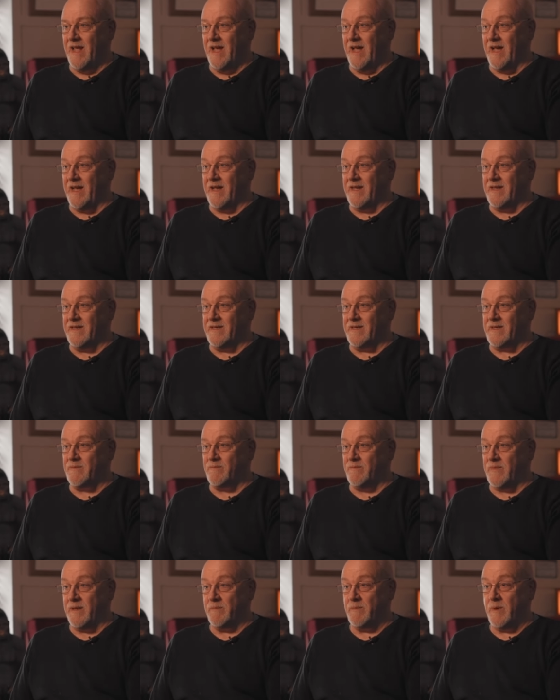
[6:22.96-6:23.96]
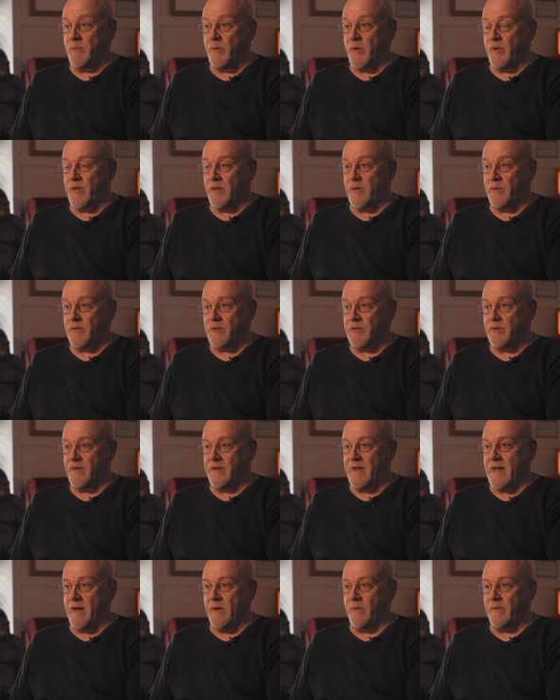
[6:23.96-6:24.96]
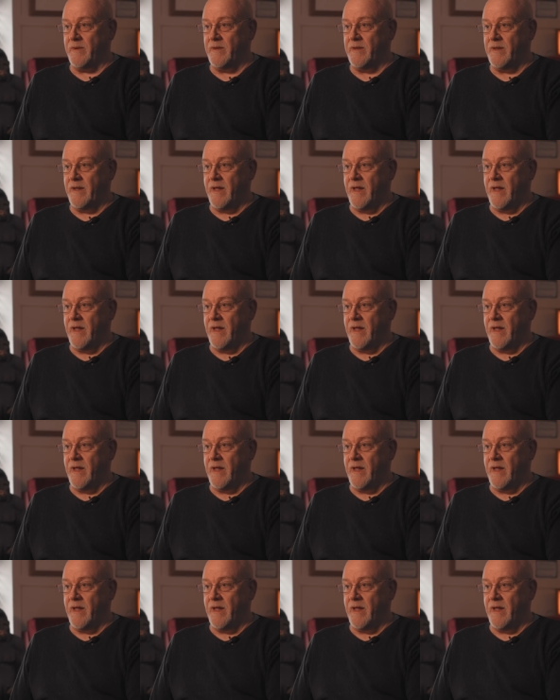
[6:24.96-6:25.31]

and me and my brother used to go down